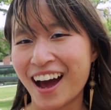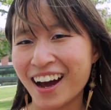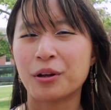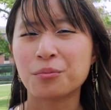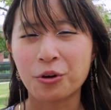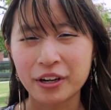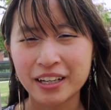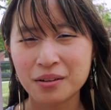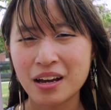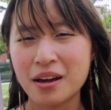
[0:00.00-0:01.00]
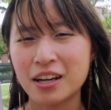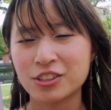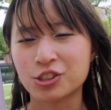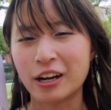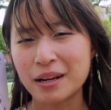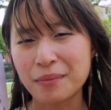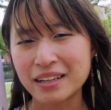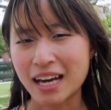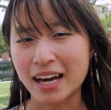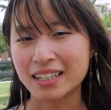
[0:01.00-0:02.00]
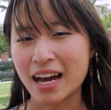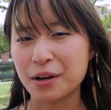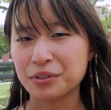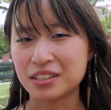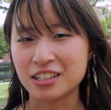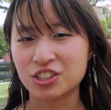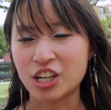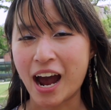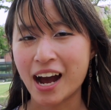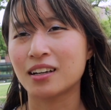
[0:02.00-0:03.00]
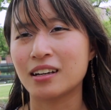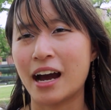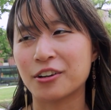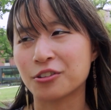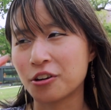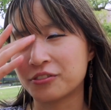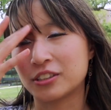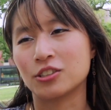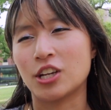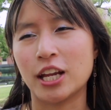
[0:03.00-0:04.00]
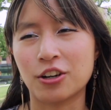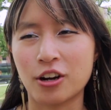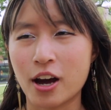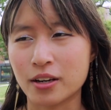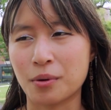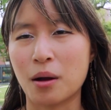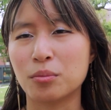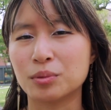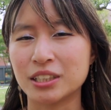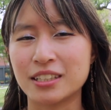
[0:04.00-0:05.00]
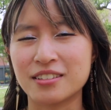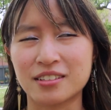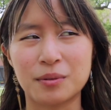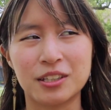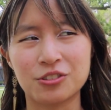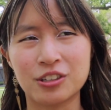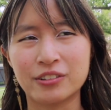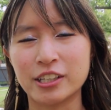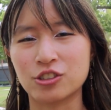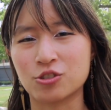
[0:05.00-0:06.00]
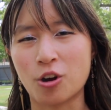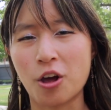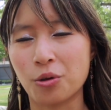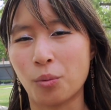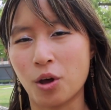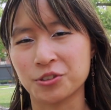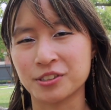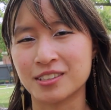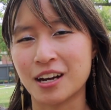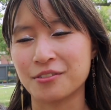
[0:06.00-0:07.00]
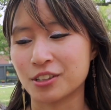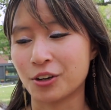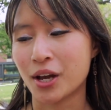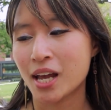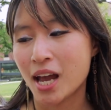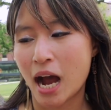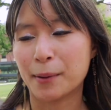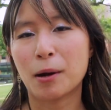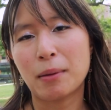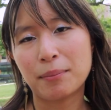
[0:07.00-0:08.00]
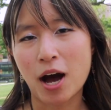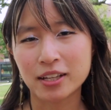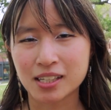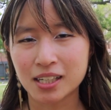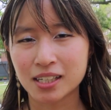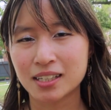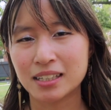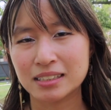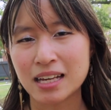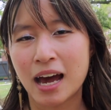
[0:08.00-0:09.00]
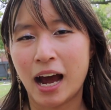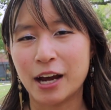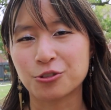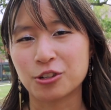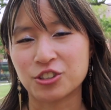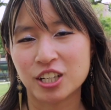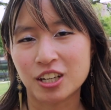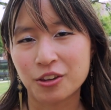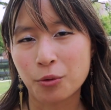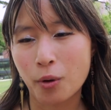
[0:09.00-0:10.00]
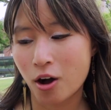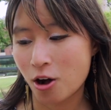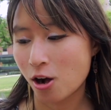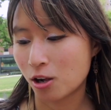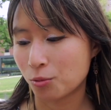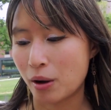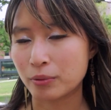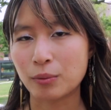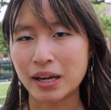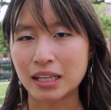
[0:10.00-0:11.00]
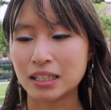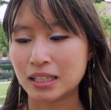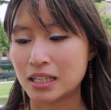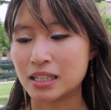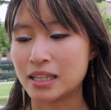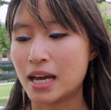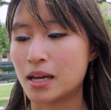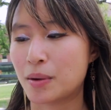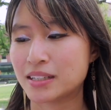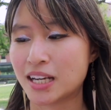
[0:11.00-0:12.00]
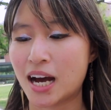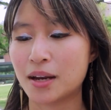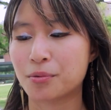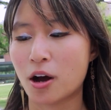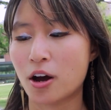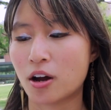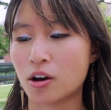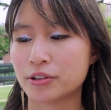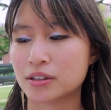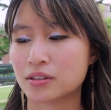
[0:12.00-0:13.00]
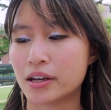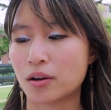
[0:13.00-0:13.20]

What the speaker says: One morning, Shrey, my dad, and I went to the shack. I don't know if it's a chain or not, it probably is, but you can like just draw on the walls and stuff. So I brought my Poscas, I drew a chicken on the wall while we waited, and then my dad brought all these like